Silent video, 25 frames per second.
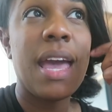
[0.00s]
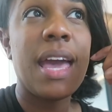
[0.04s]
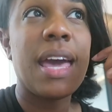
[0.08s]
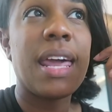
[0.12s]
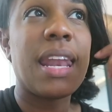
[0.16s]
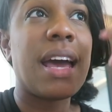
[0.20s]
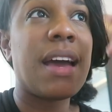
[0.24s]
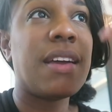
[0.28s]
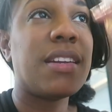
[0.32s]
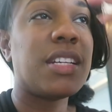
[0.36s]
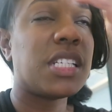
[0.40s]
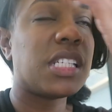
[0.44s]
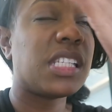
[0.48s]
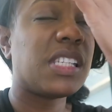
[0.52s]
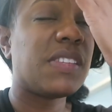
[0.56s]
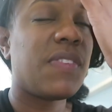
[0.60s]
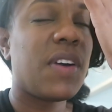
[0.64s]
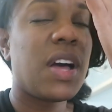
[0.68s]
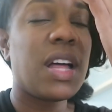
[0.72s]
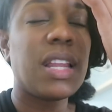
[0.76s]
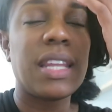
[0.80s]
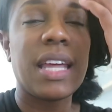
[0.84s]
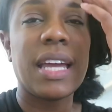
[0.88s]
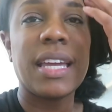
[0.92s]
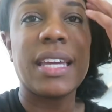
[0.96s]
and I just
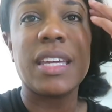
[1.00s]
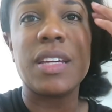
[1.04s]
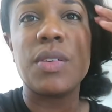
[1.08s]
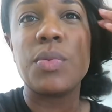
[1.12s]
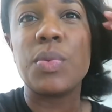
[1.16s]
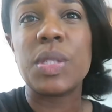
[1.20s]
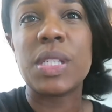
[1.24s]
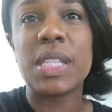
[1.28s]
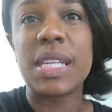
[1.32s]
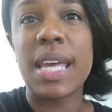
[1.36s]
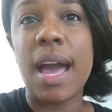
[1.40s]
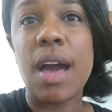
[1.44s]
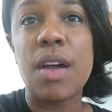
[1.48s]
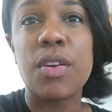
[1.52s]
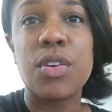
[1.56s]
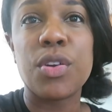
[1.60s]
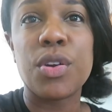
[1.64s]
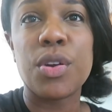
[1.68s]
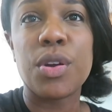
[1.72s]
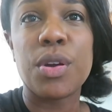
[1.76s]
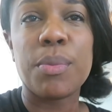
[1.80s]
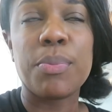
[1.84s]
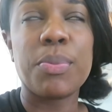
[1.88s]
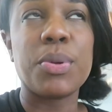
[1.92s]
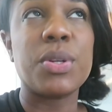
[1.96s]
felt like it was
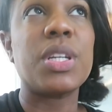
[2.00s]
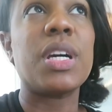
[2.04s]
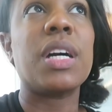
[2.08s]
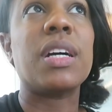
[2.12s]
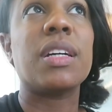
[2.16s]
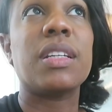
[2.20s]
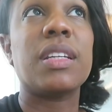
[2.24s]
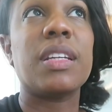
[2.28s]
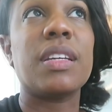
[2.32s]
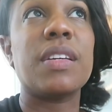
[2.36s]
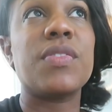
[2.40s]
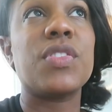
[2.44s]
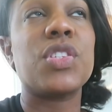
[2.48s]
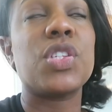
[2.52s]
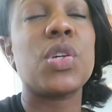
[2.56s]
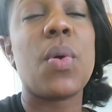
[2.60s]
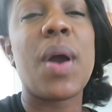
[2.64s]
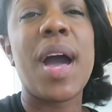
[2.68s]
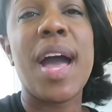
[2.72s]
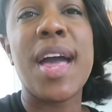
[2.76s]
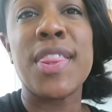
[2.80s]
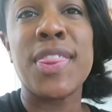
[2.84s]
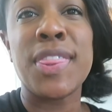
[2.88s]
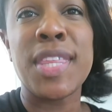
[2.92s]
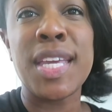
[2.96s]
counterproductive.
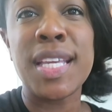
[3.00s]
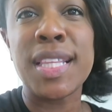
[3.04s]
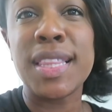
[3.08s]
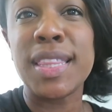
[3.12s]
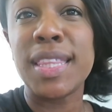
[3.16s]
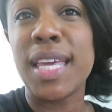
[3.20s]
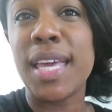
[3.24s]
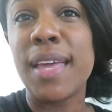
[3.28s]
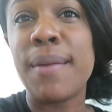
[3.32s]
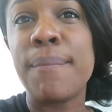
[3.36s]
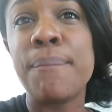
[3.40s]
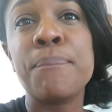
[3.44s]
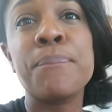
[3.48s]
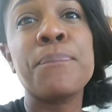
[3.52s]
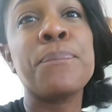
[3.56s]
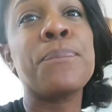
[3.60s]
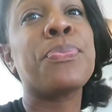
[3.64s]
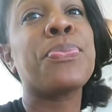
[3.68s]
So I think that